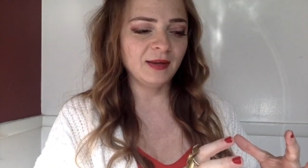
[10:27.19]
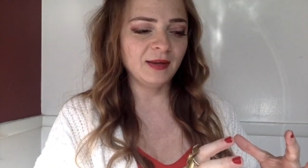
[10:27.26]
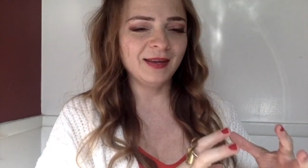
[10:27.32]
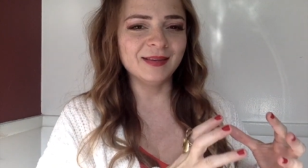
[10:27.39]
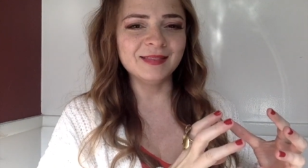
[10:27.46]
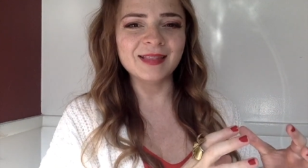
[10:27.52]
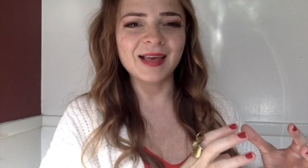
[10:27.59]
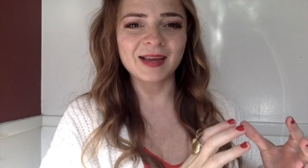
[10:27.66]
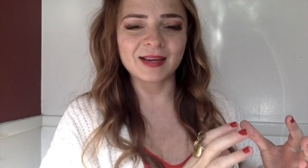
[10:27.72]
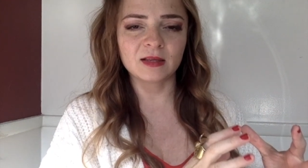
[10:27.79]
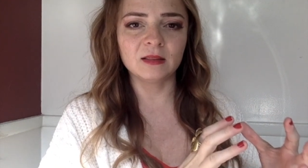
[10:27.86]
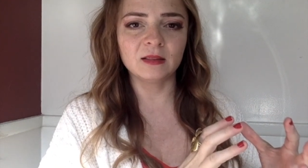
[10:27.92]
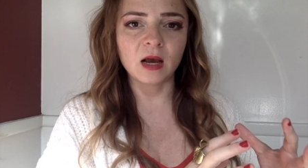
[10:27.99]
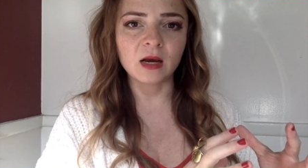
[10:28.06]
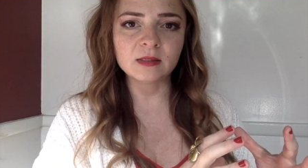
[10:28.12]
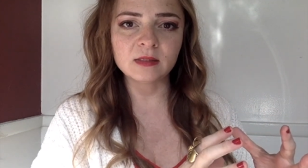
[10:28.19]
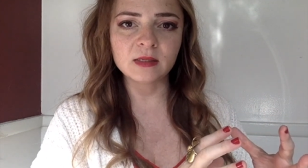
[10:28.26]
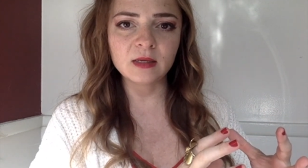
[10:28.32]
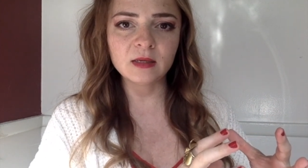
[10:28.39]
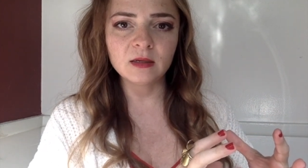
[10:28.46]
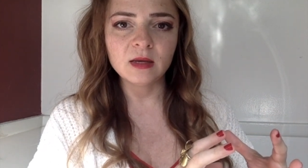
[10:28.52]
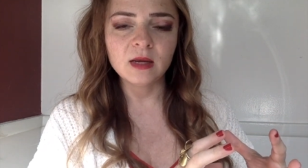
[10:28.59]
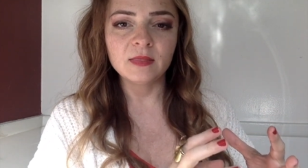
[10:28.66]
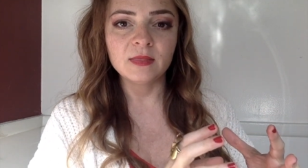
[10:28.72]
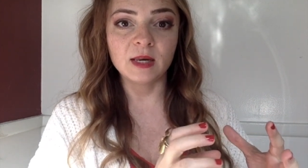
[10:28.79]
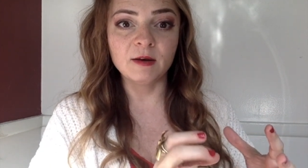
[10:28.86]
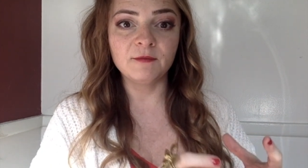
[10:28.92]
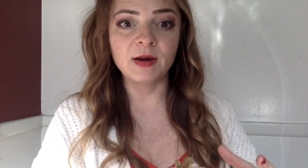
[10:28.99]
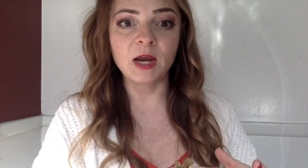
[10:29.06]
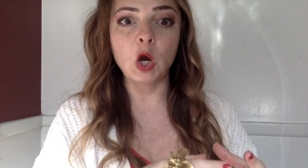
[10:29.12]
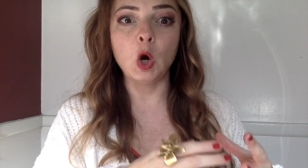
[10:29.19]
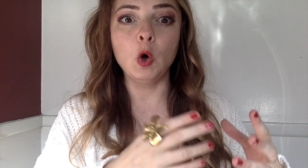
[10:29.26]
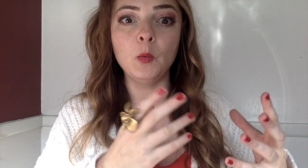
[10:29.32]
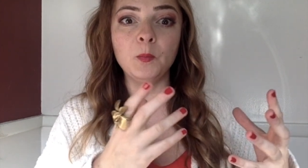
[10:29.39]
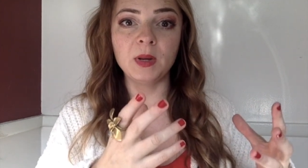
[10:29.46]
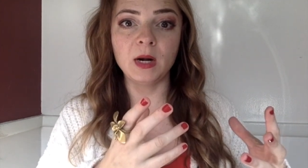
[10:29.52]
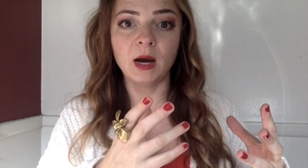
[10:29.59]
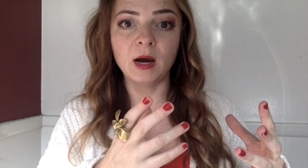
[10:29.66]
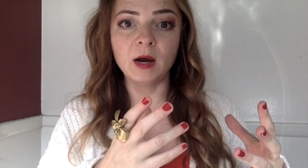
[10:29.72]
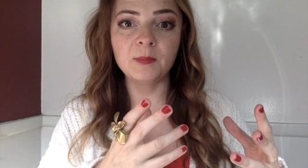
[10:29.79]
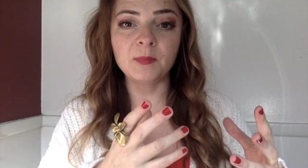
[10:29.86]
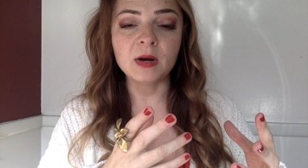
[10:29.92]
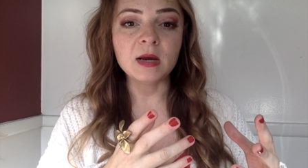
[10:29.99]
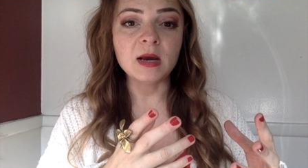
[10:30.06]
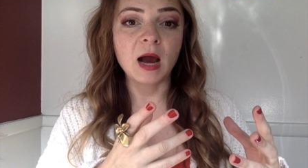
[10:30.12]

in that closet that if I open up,